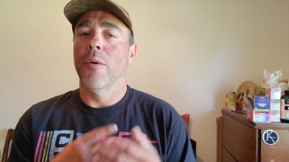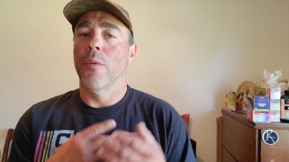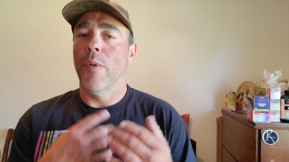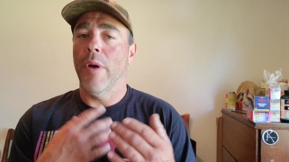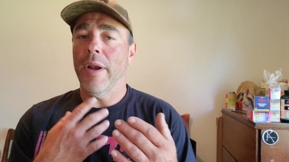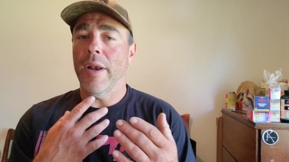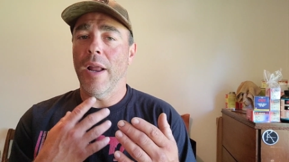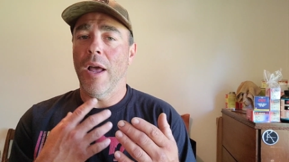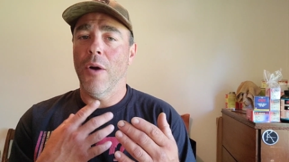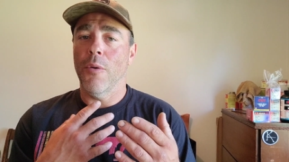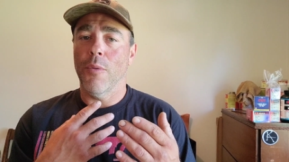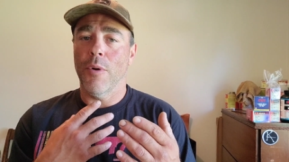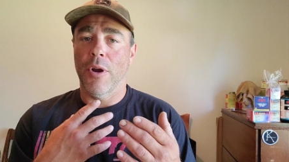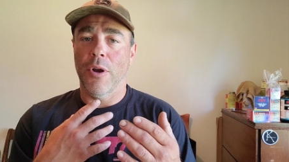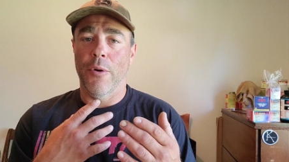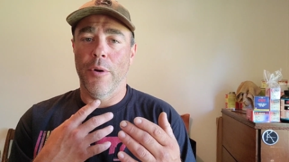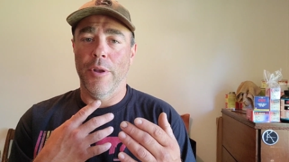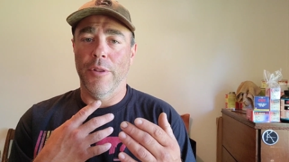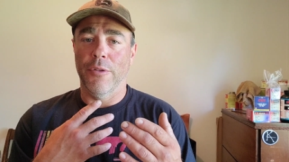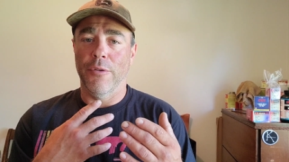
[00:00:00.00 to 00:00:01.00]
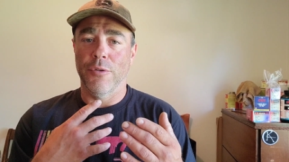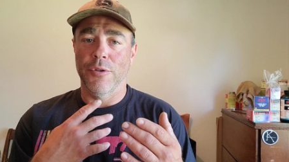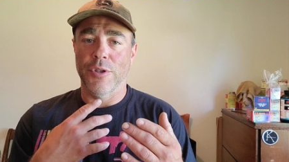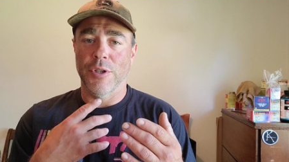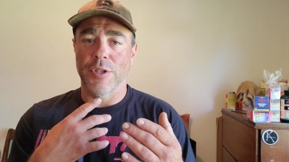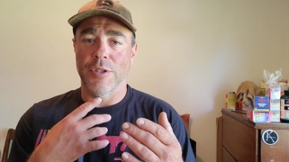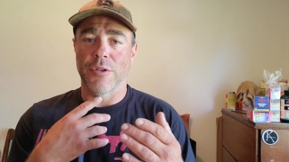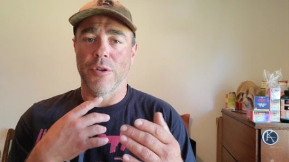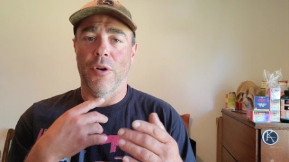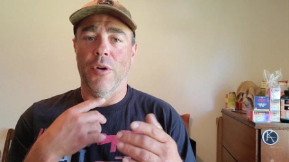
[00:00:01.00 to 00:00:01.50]
Right now we're going through
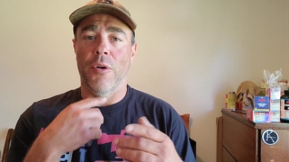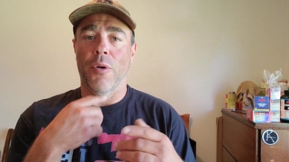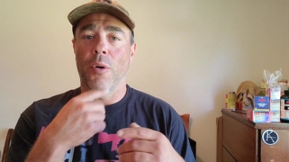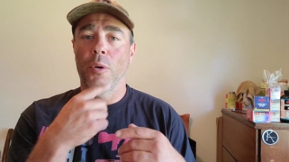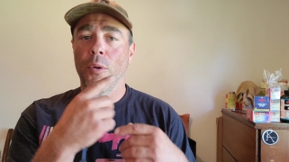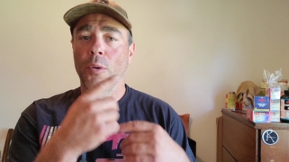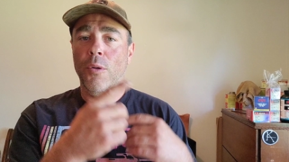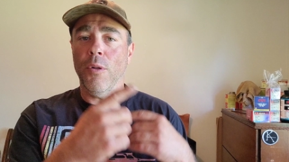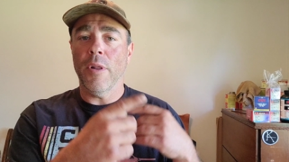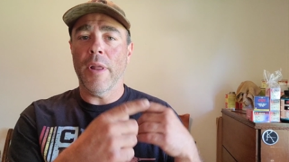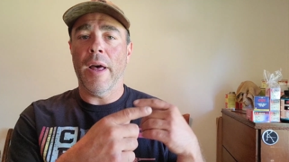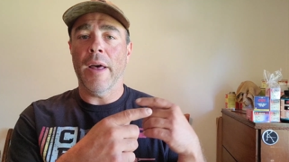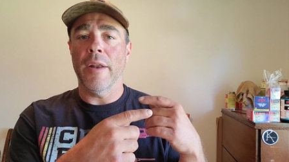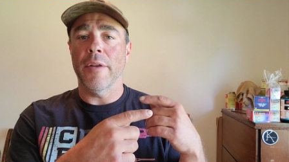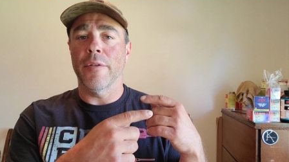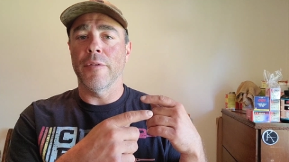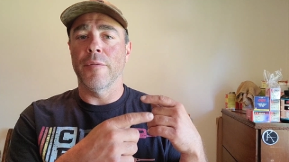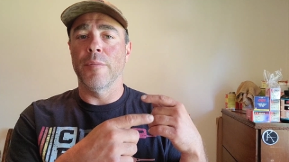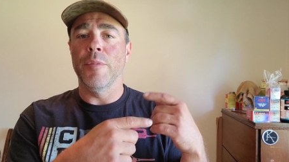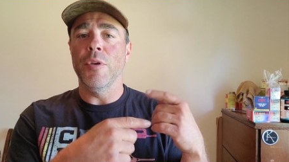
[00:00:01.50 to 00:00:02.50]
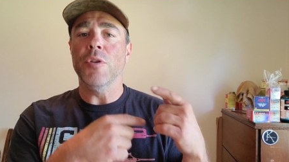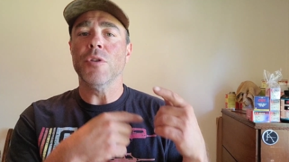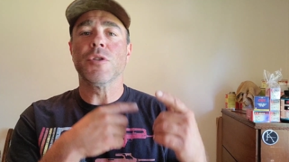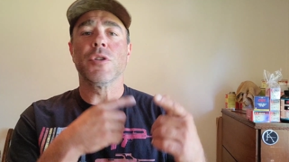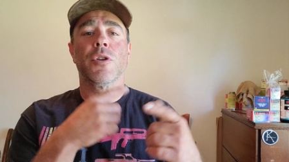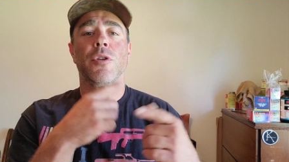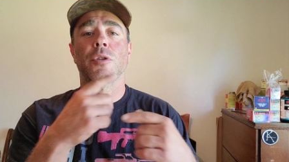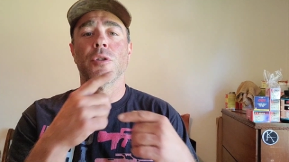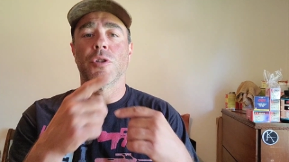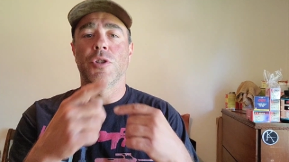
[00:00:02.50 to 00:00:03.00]
just a whole lot of
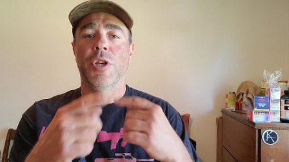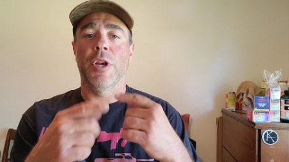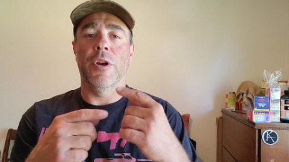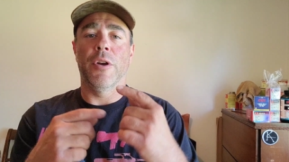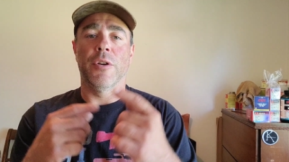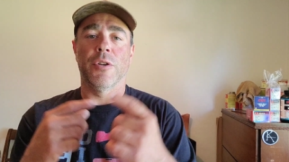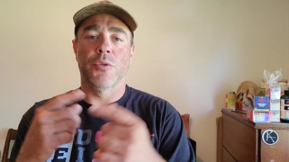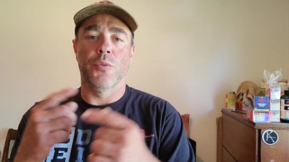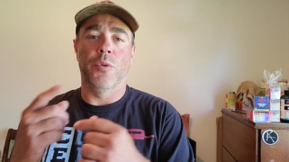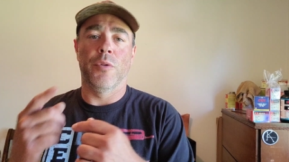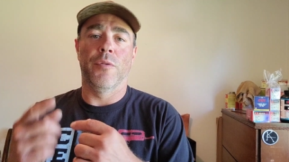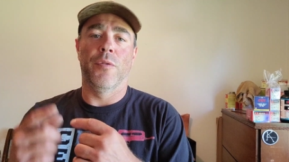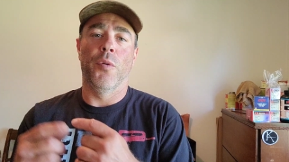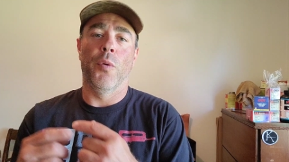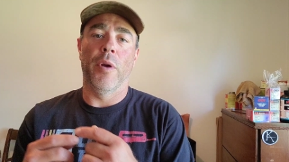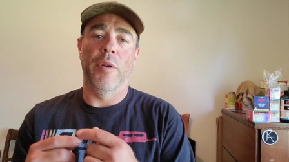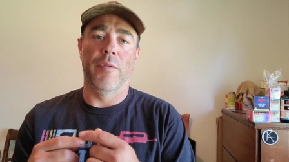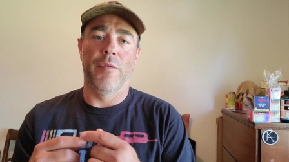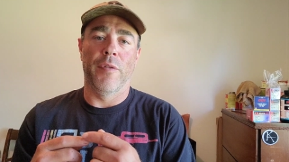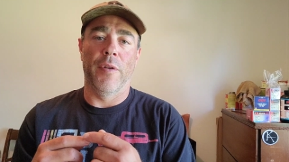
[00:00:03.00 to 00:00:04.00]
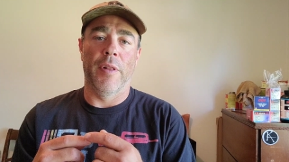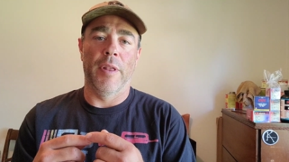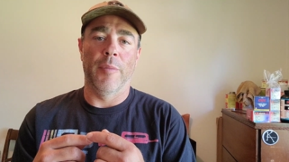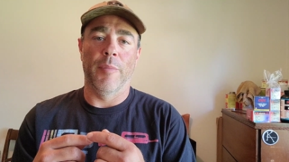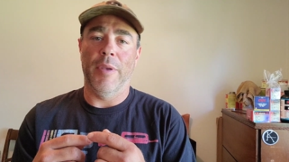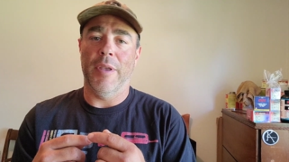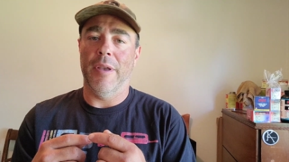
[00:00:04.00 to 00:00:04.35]
musical chairs with void filling,